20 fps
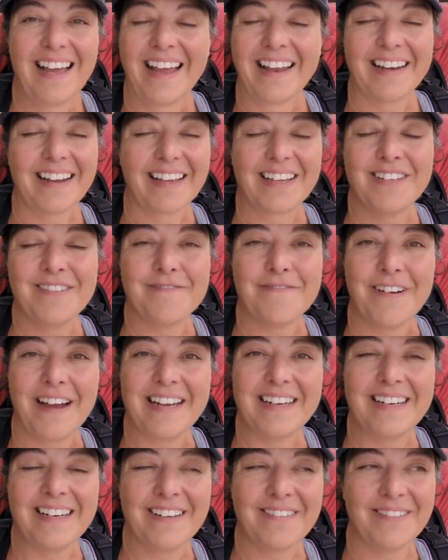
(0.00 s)
And I couldn't
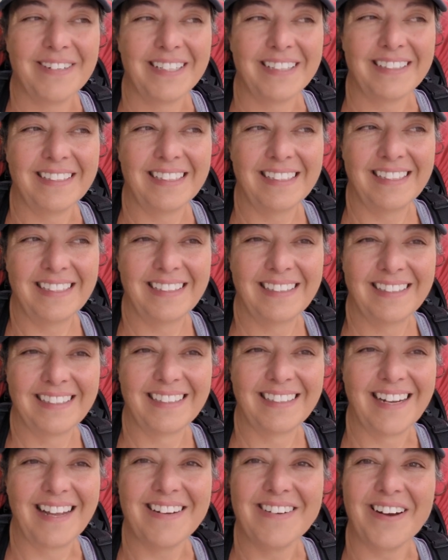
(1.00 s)
find anyone,
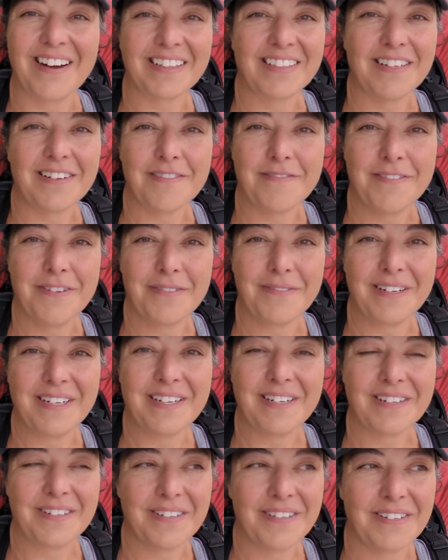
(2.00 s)
and I knocked on a few
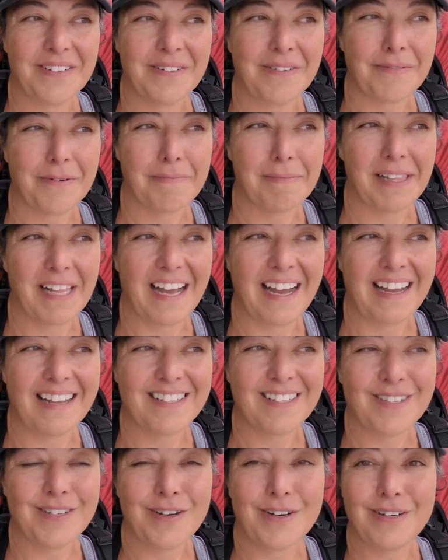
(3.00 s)
windows, no reply,
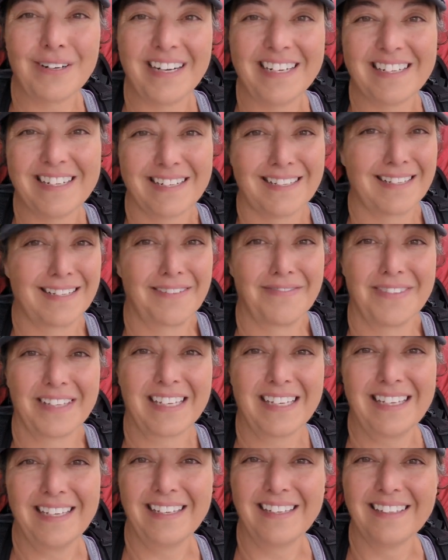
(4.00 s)
so I just left the
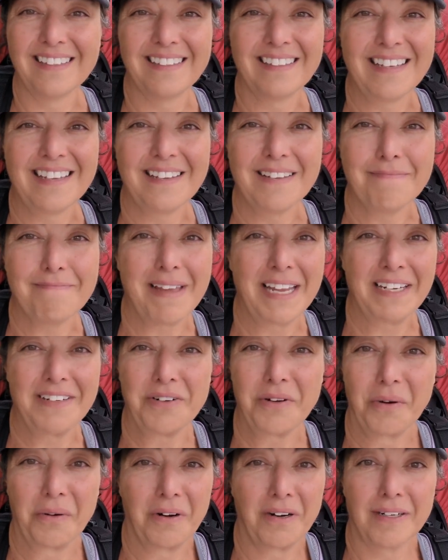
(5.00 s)
key in the main
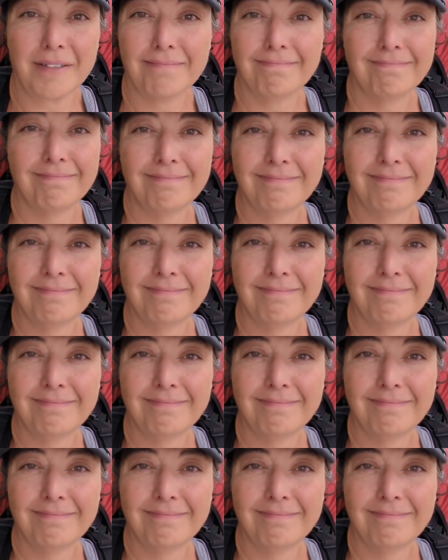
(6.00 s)
door.